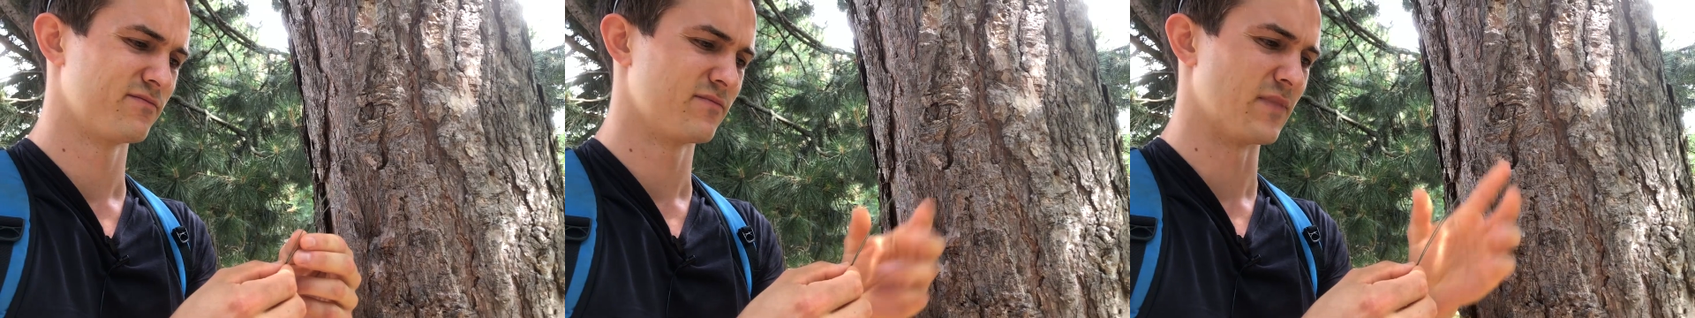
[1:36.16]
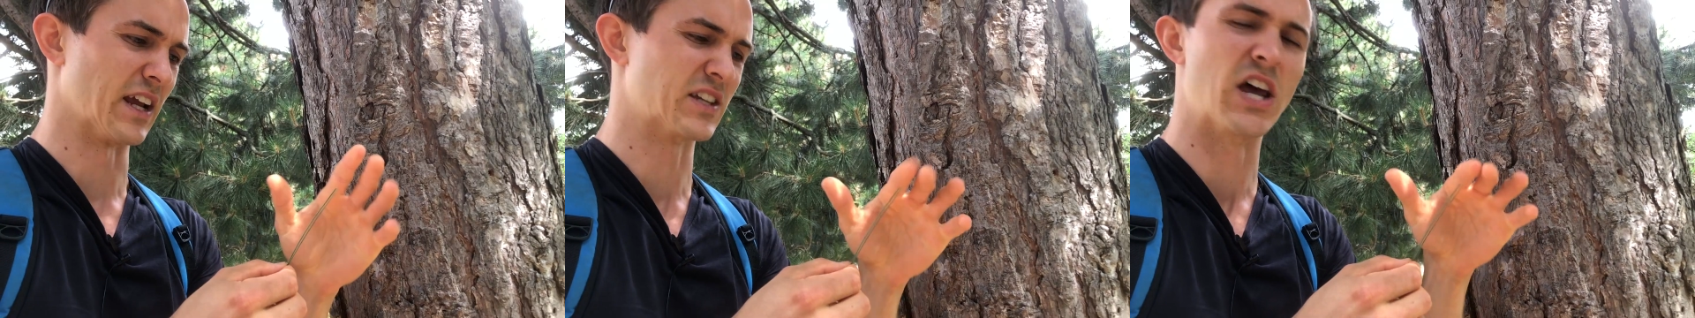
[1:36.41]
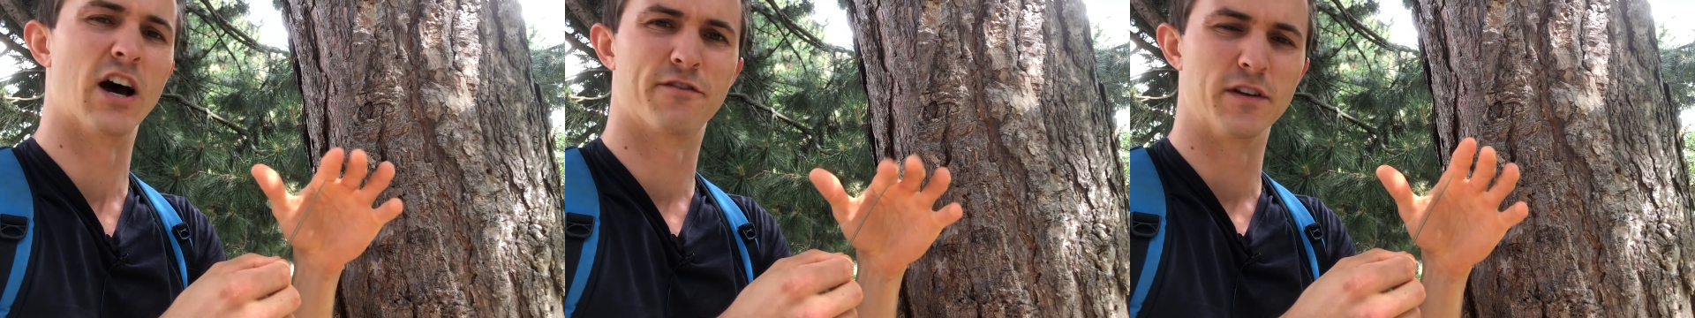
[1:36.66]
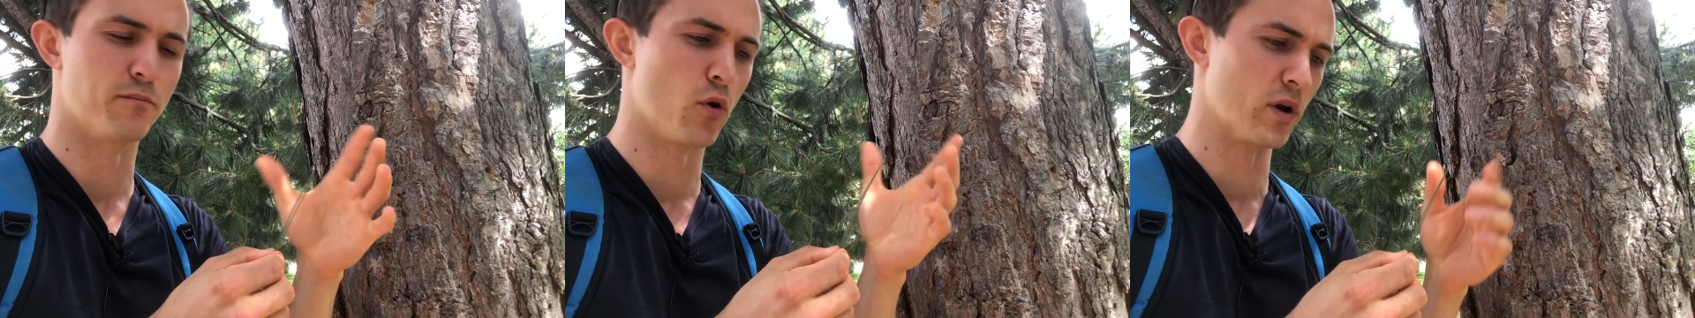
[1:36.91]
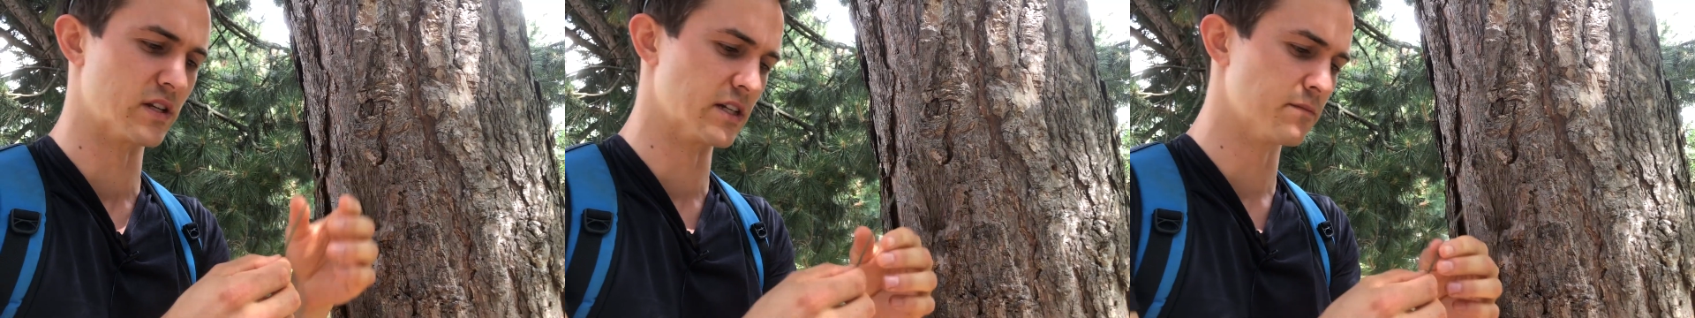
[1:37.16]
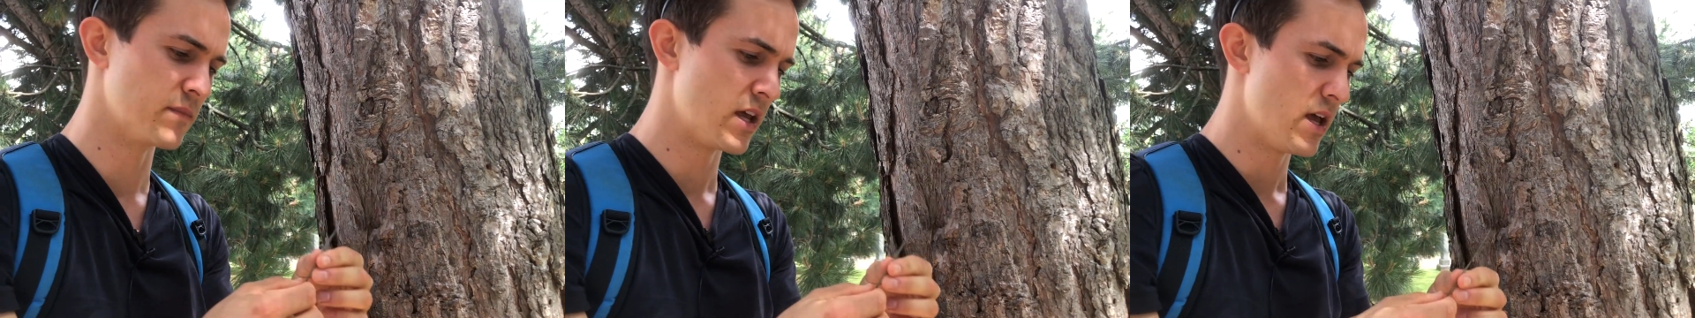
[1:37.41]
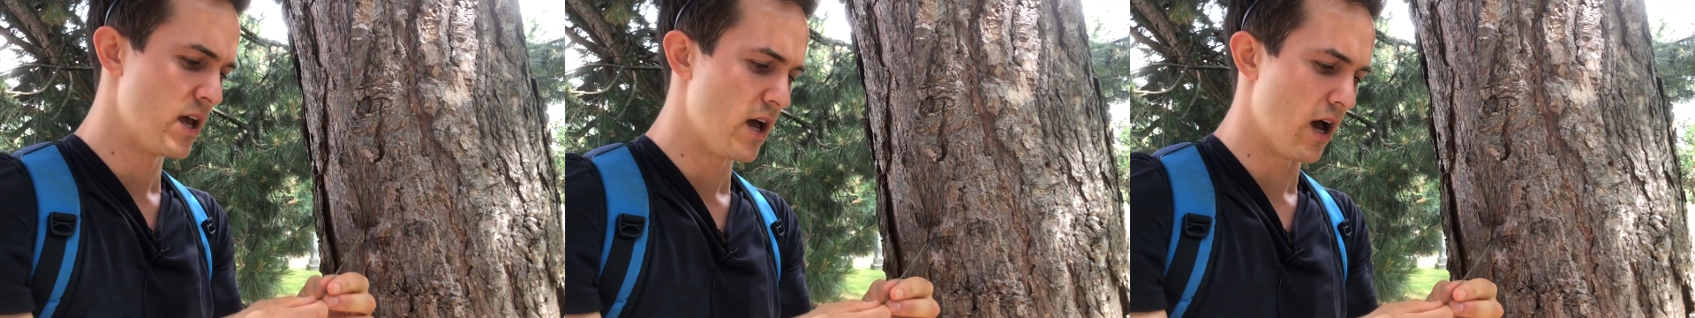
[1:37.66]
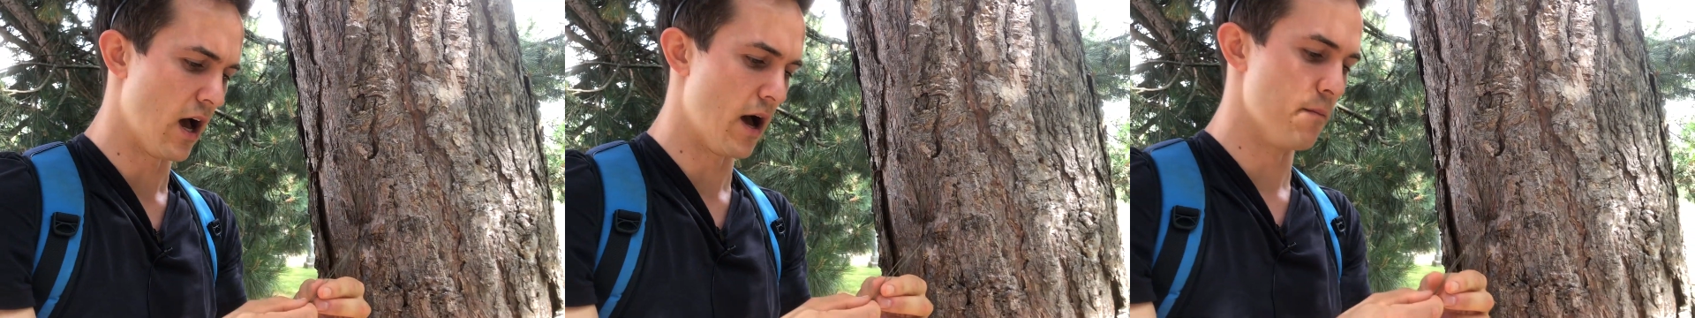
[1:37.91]
like tough and pointy.
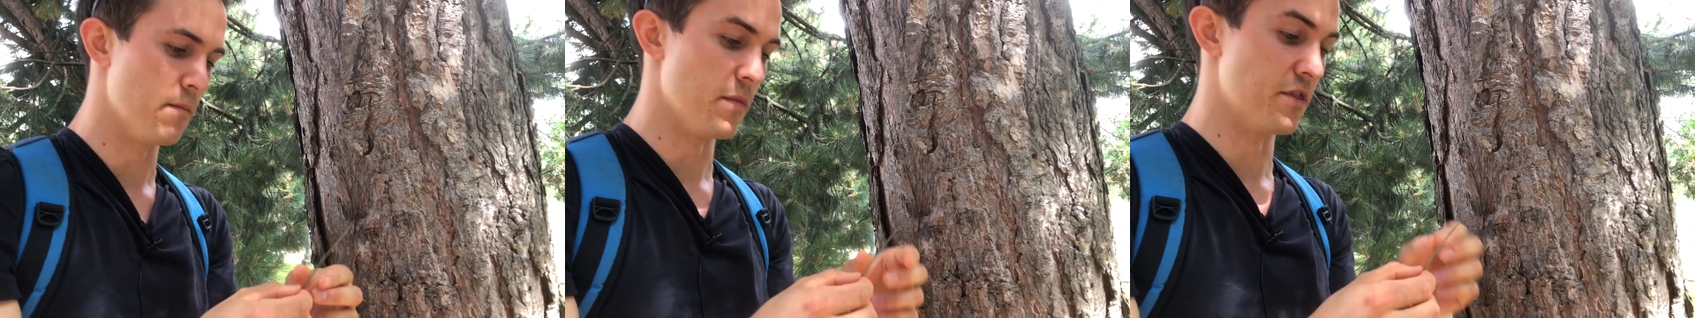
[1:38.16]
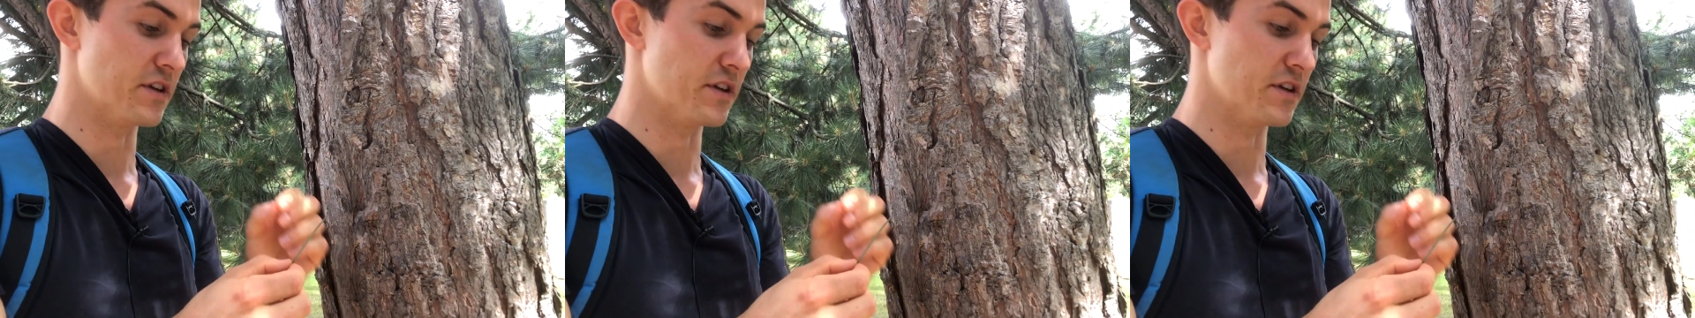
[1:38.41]
The